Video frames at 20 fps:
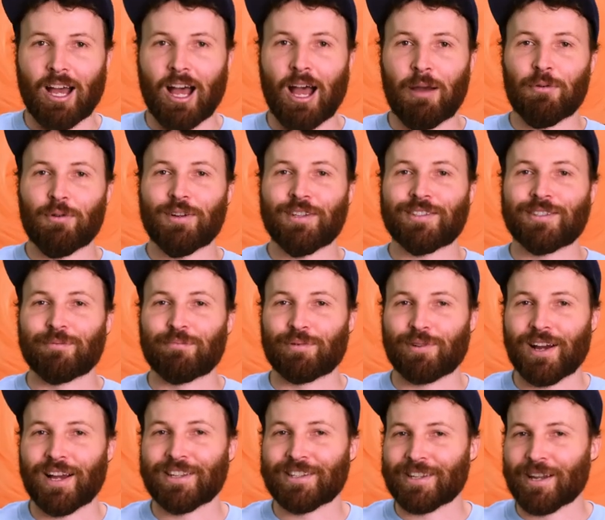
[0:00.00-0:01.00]
I'm always
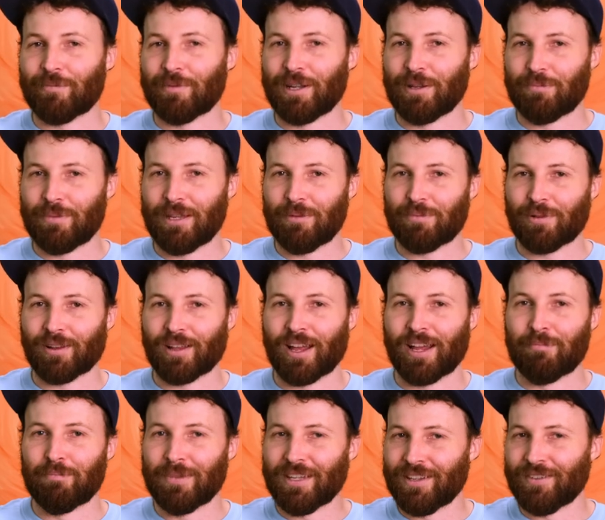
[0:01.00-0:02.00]
surprised how many people I
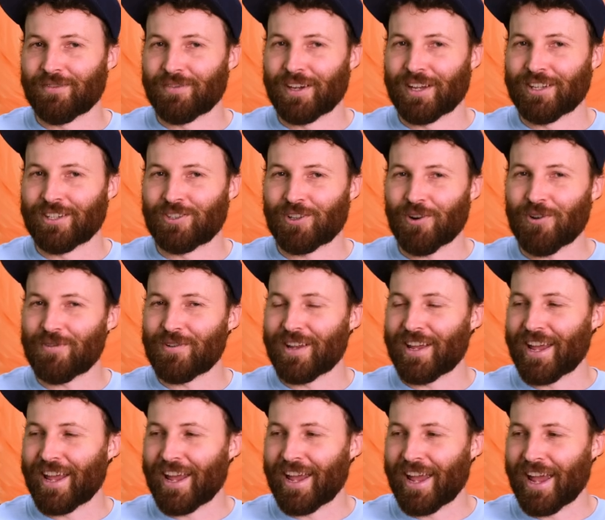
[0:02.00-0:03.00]
meet that don't
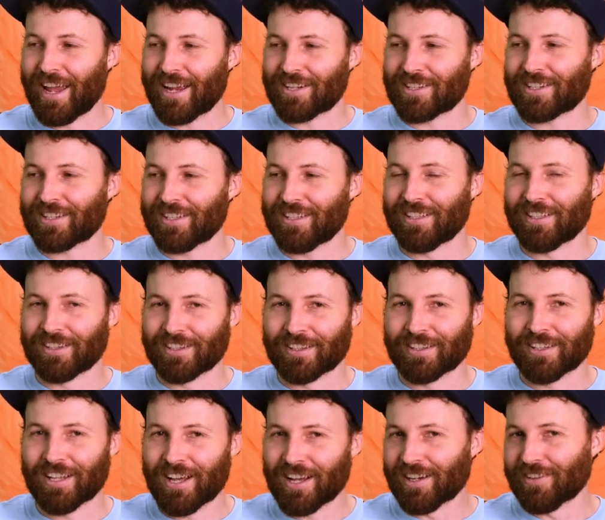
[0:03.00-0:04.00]
actually
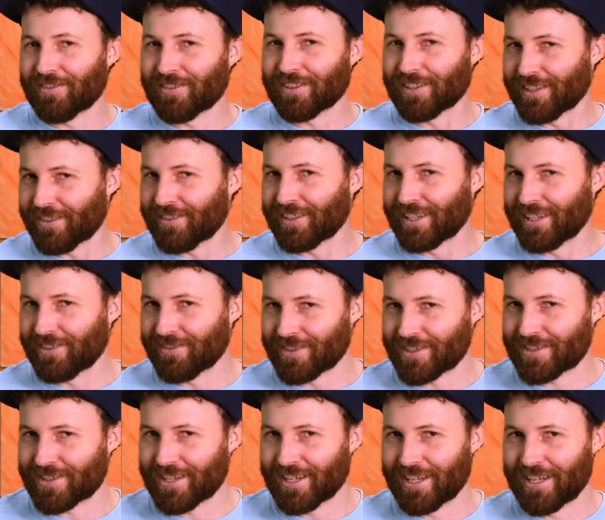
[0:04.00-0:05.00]
love living in the
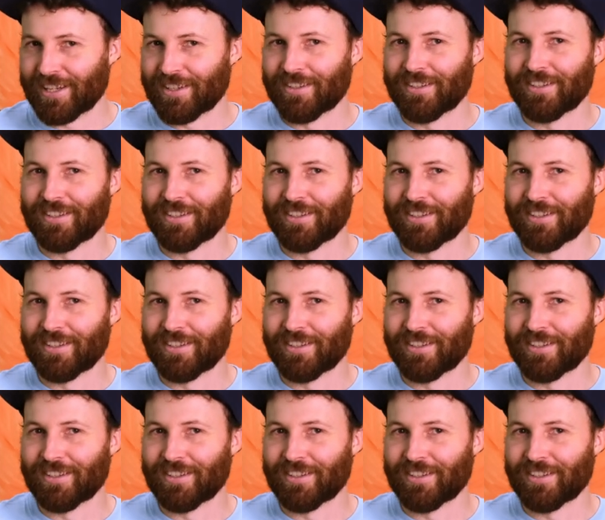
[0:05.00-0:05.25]
city.